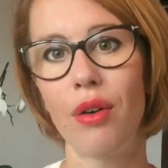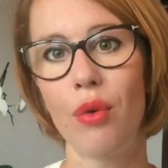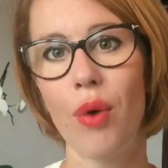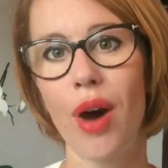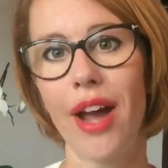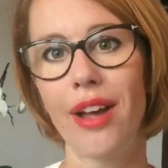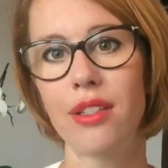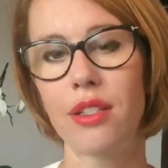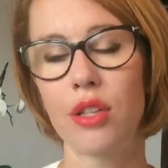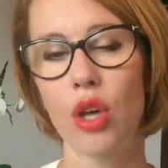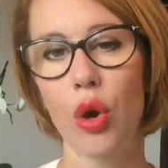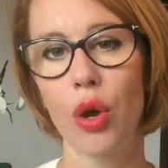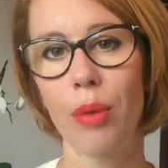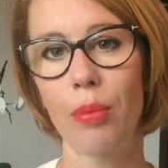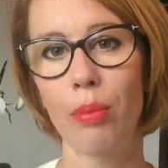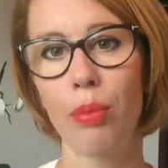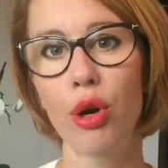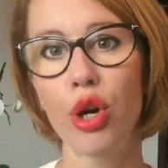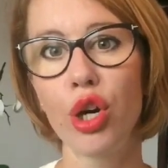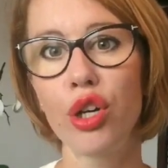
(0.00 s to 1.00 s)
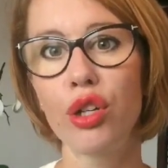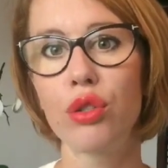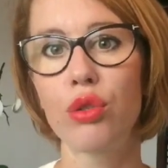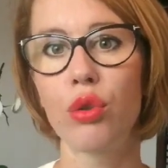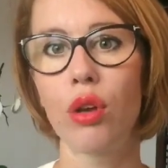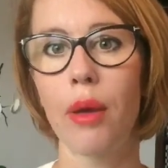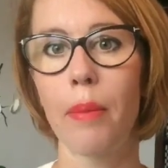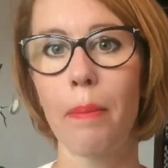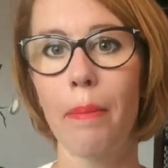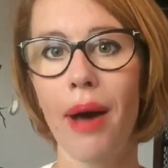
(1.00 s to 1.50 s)
why it's so important
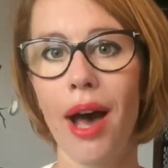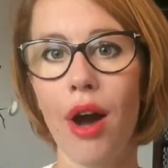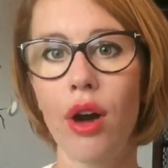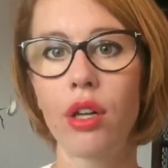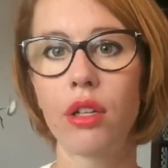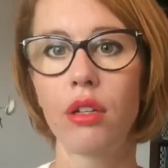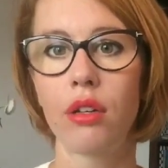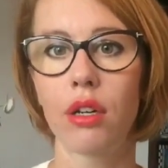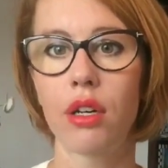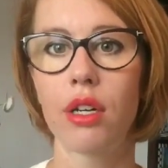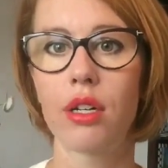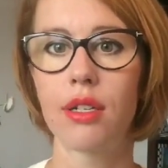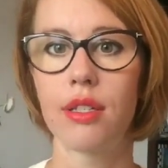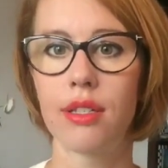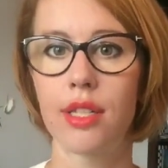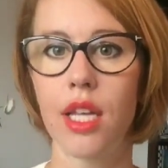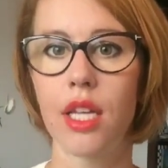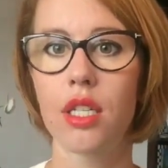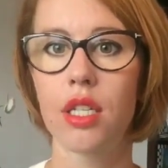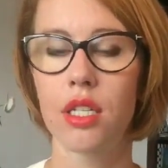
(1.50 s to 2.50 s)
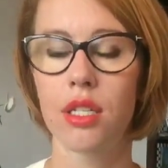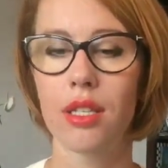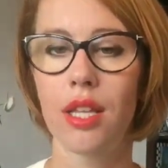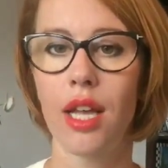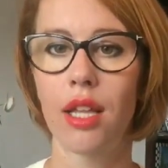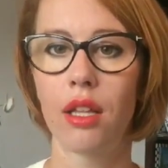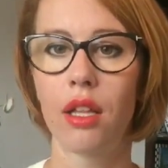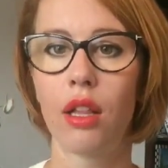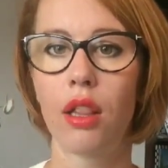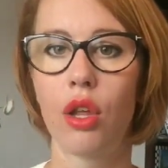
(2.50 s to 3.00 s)
to empower the organizations
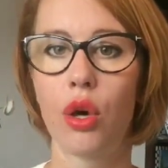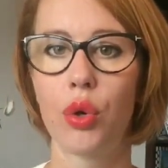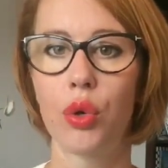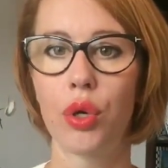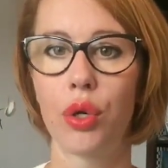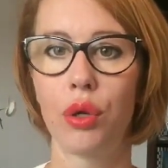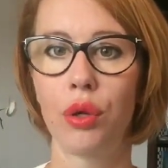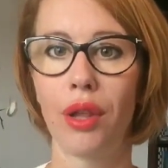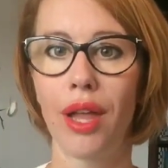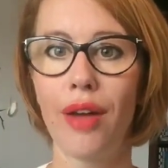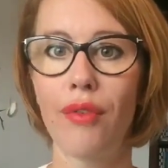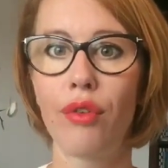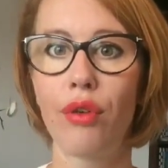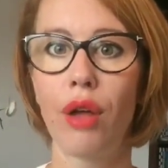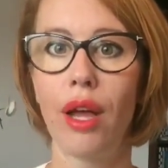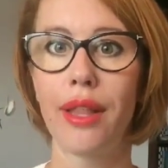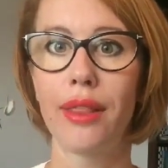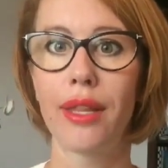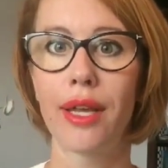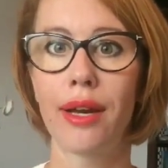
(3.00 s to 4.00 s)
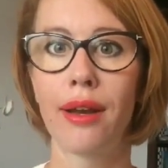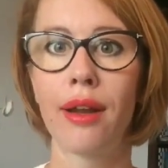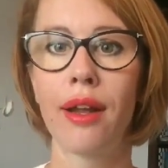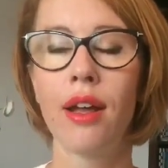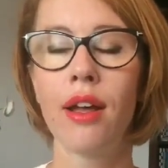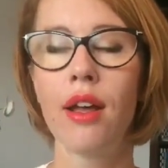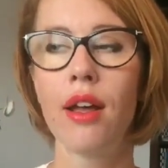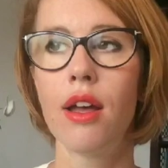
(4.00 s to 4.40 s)
at the local level and then